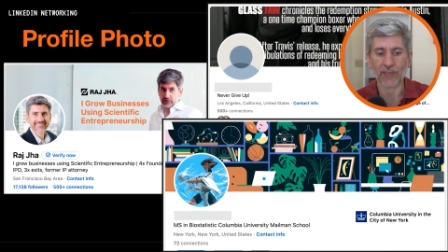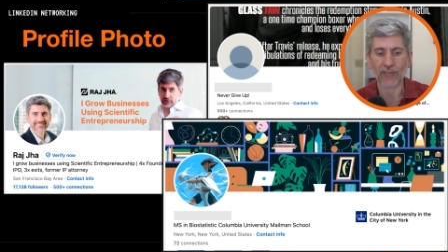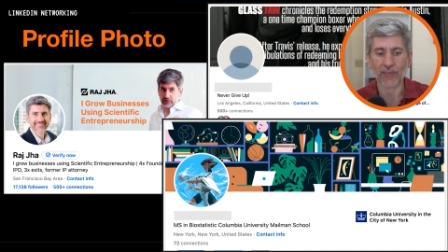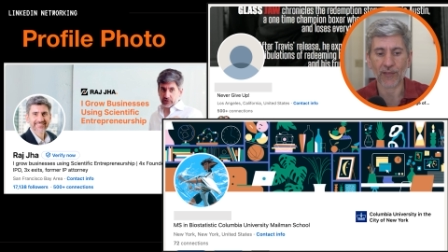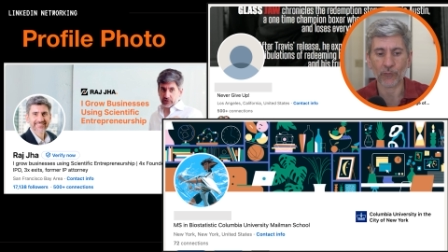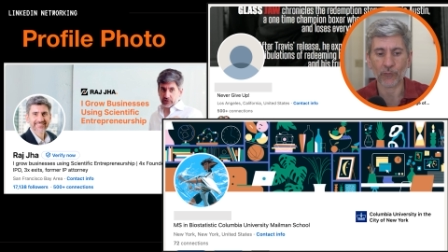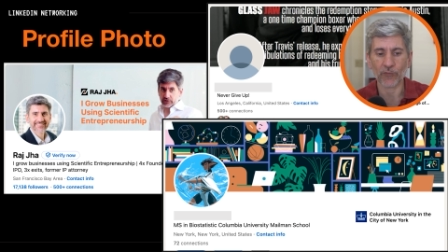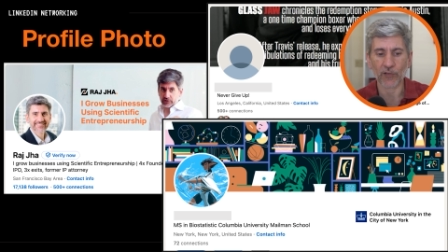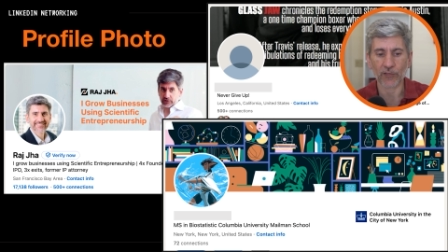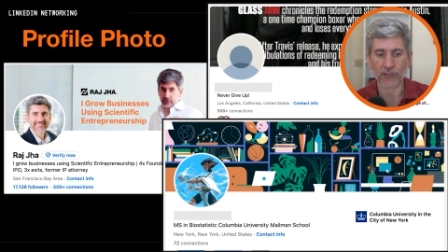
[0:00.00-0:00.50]
And
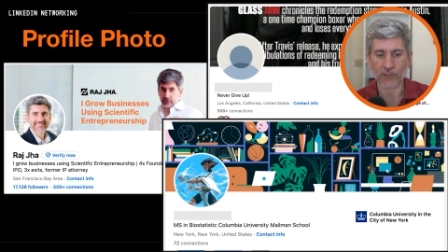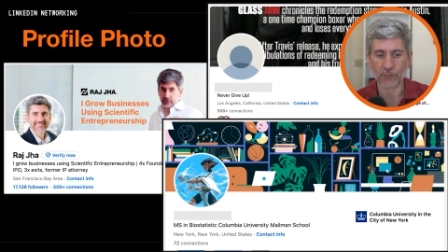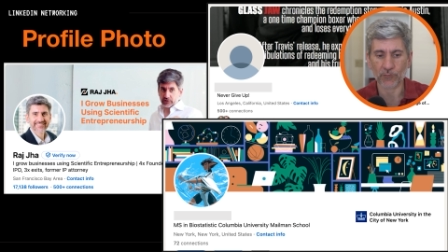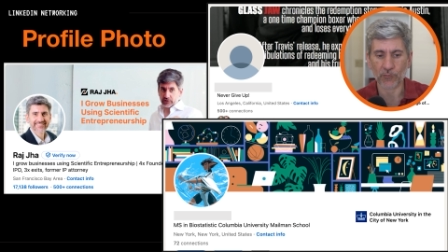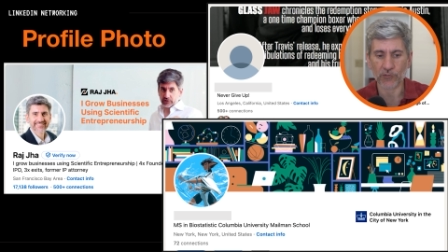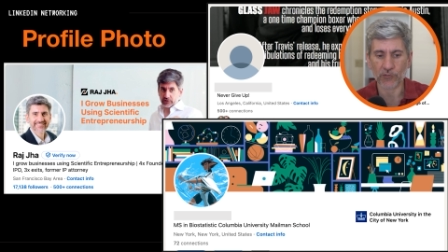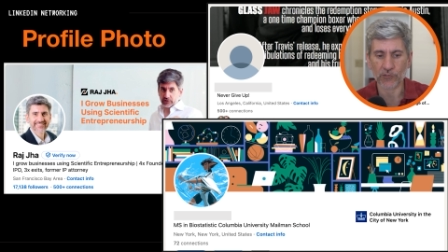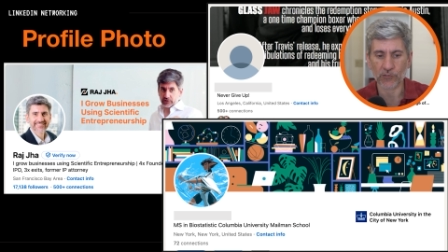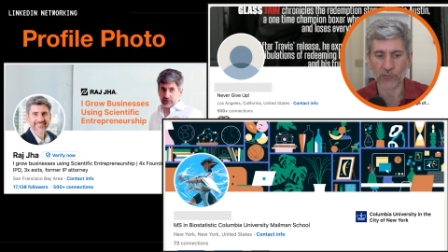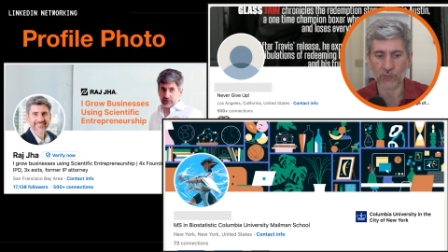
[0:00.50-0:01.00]
then we've got this
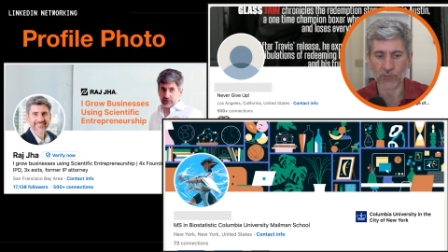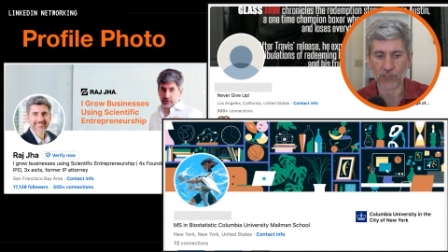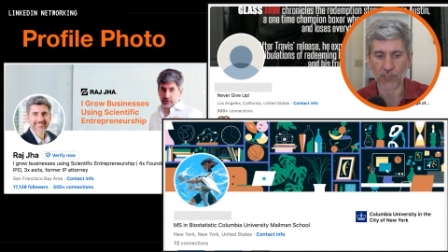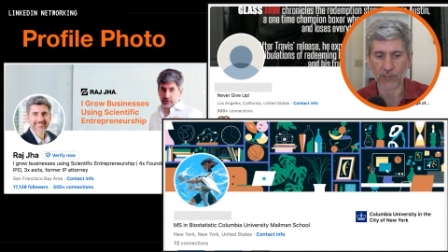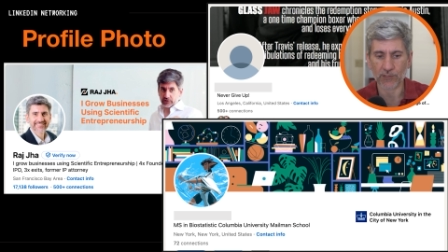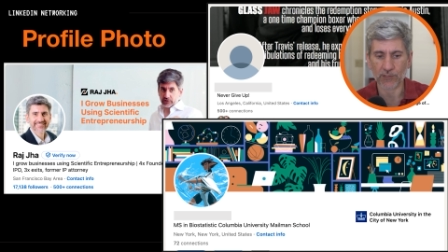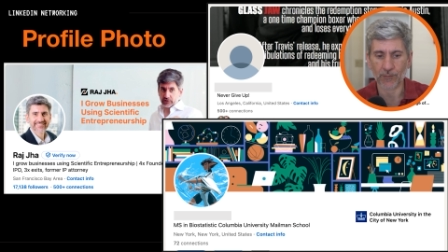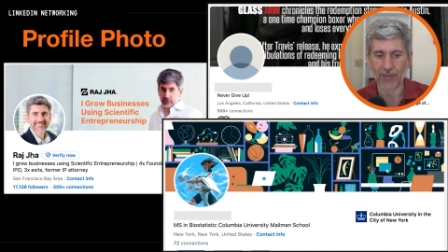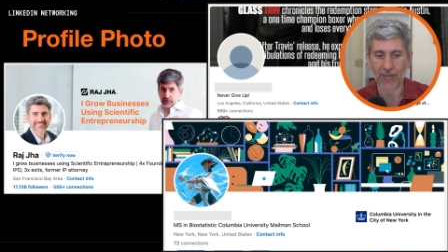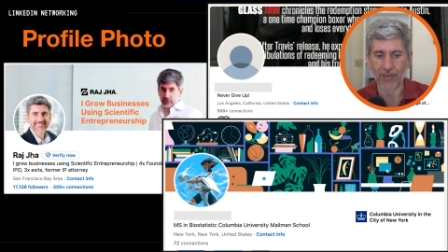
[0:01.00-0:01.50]
person who's
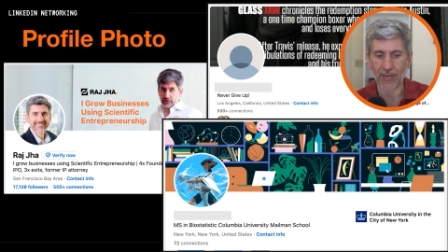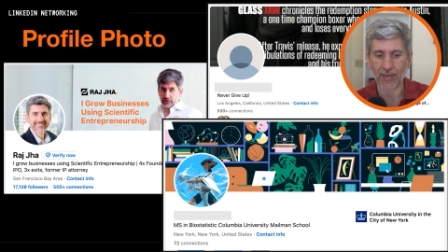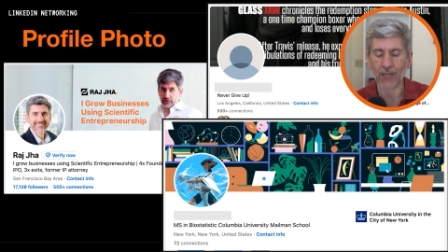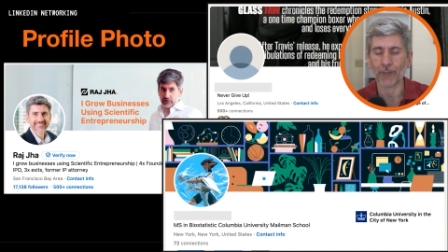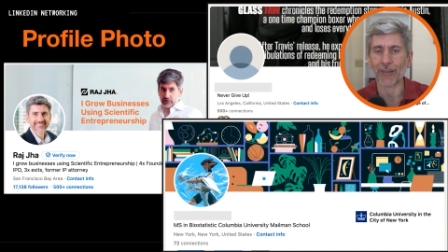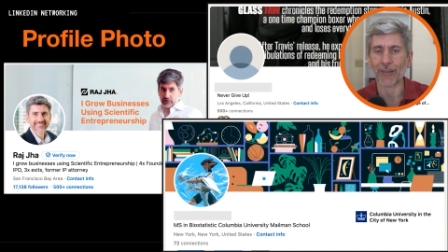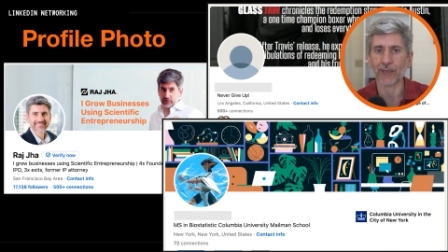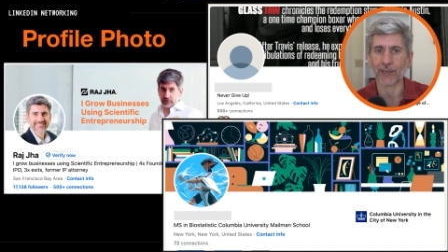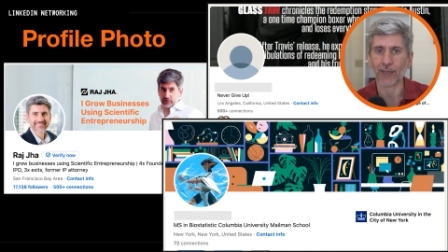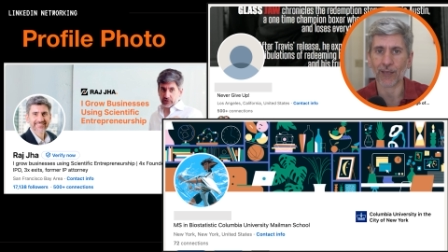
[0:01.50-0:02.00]
got some
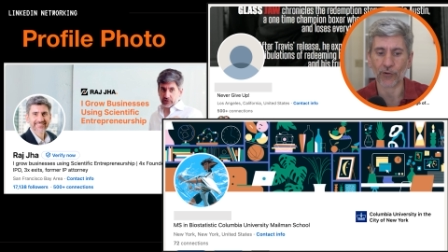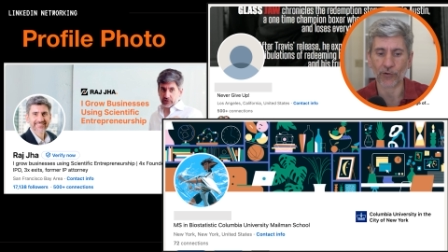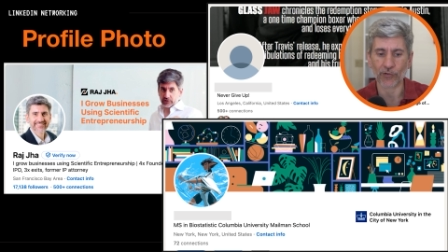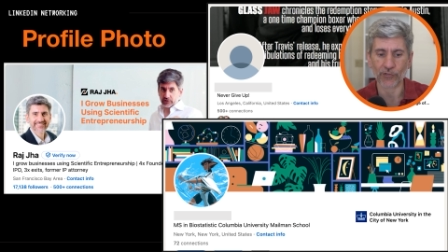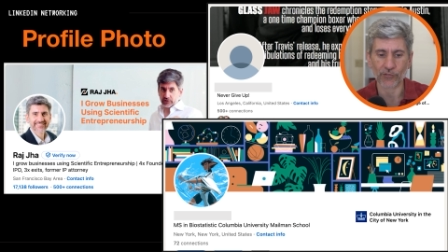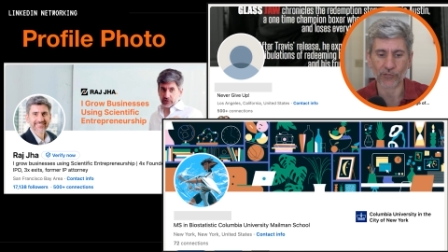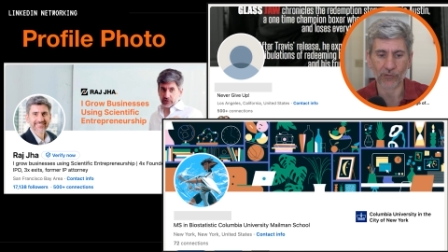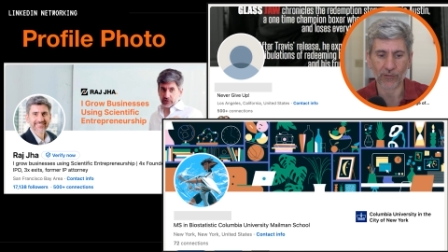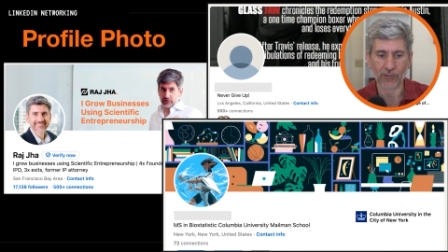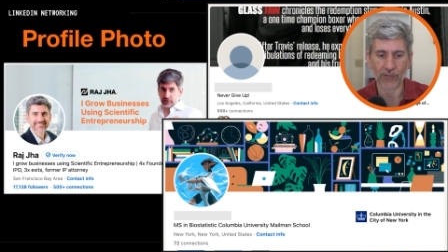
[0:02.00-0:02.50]
anime
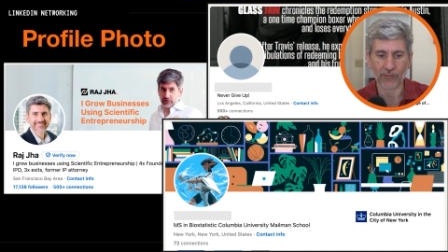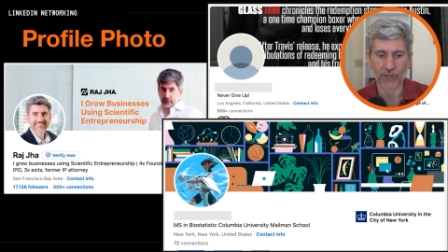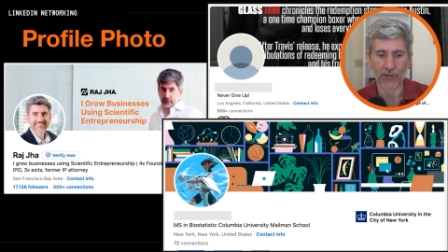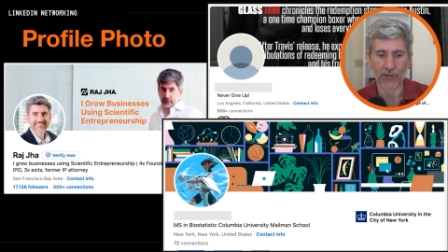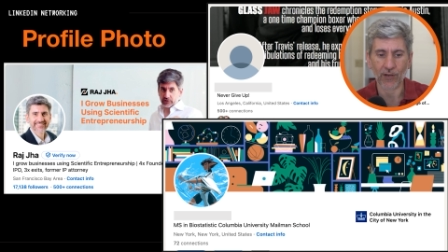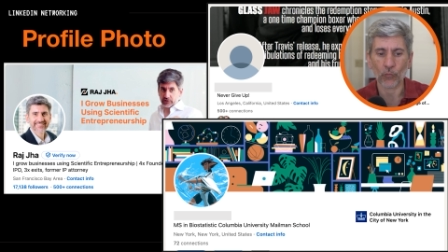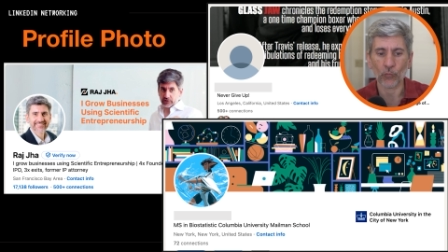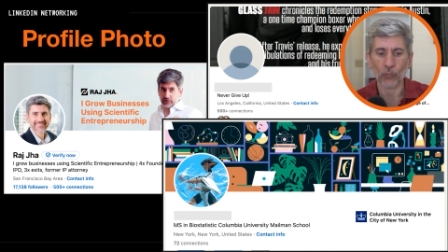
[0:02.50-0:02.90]
character there.